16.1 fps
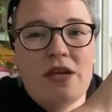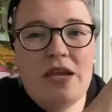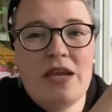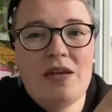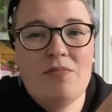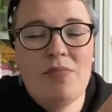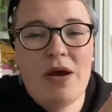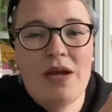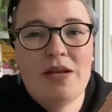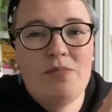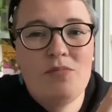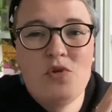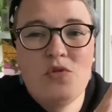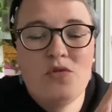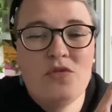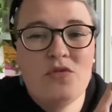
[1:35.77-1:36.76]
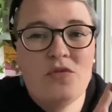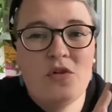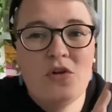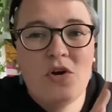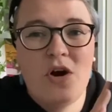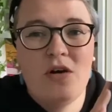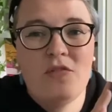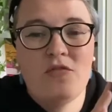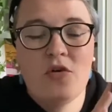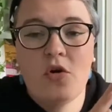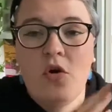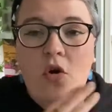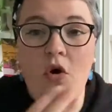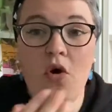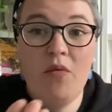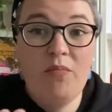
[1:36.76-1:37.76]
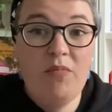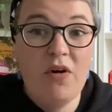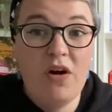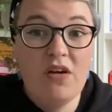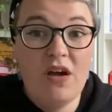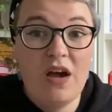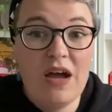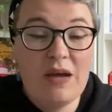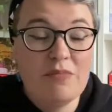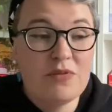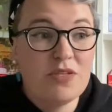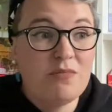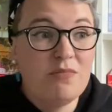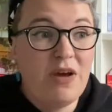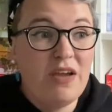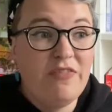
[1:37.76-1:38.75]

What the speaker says: in by the beautiful cover or perhaps my